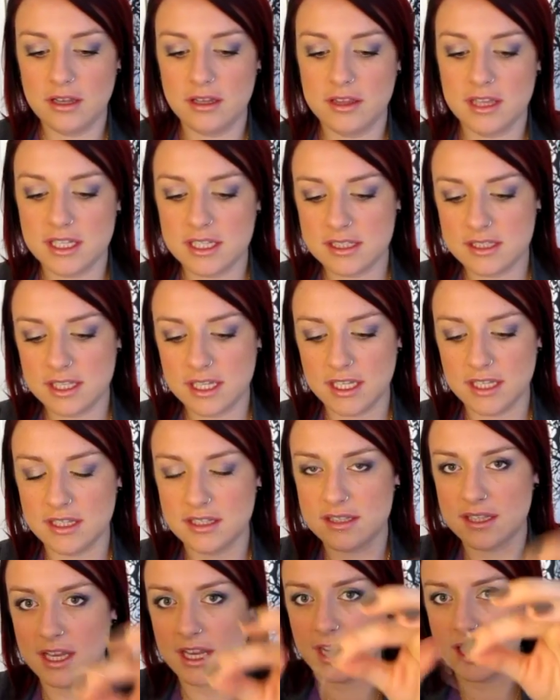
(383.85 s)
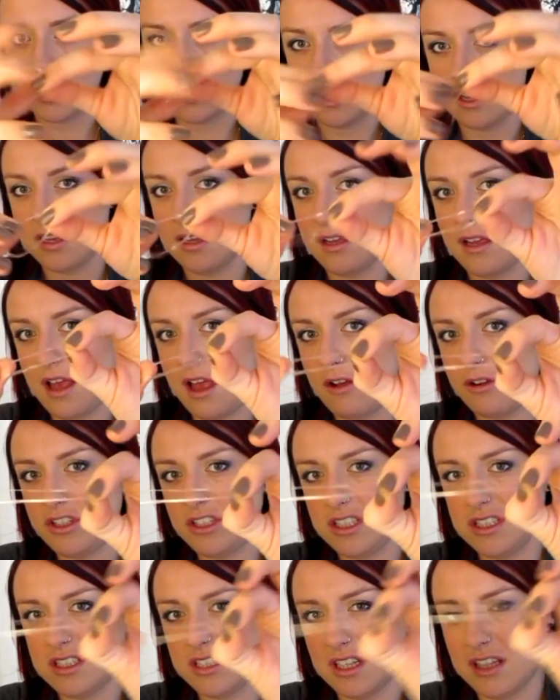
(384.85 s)
this is a
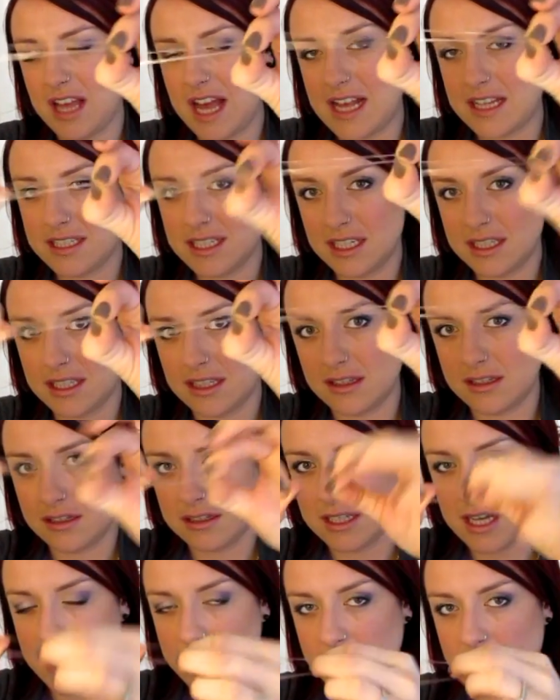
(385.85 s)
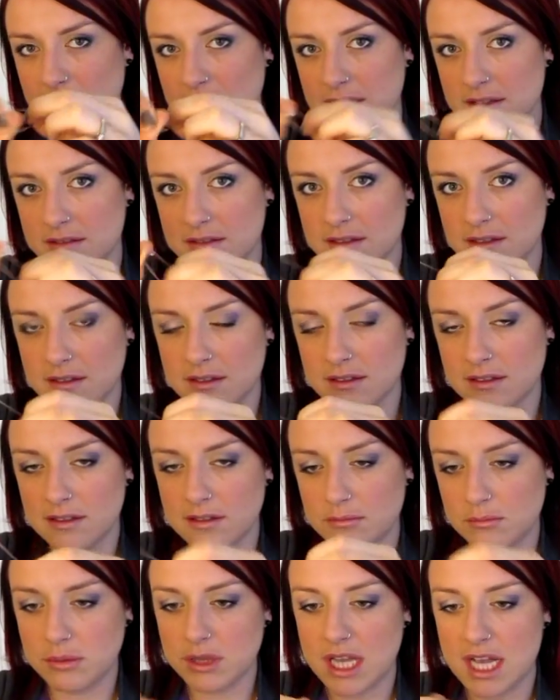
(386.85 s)
ouchless elastic, the little tiny
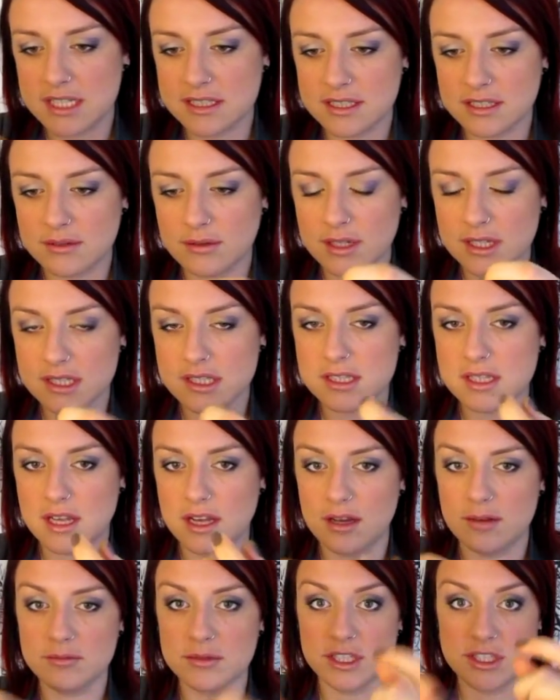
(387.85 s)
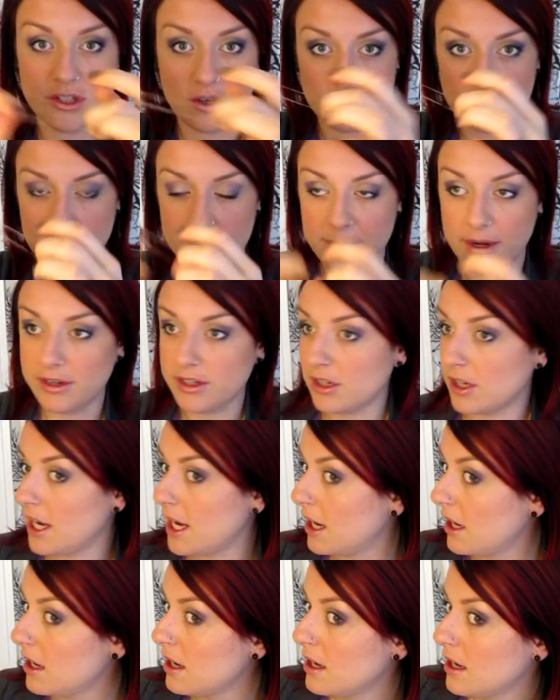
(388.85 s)
plastic ones that don't rip out your
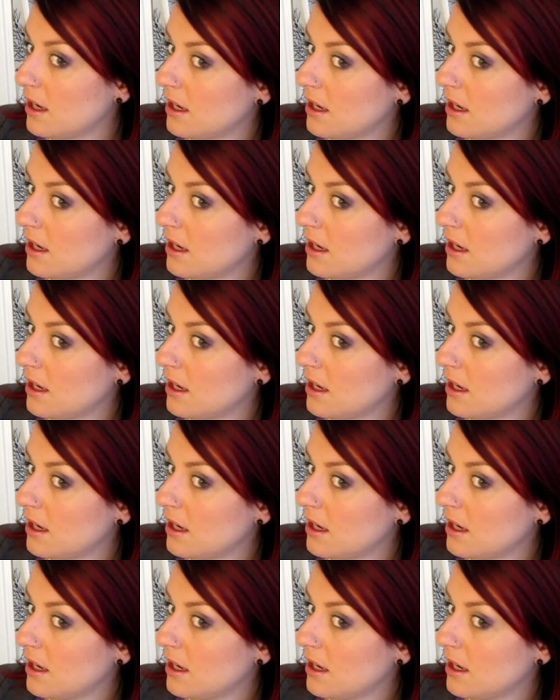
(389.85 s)
hair.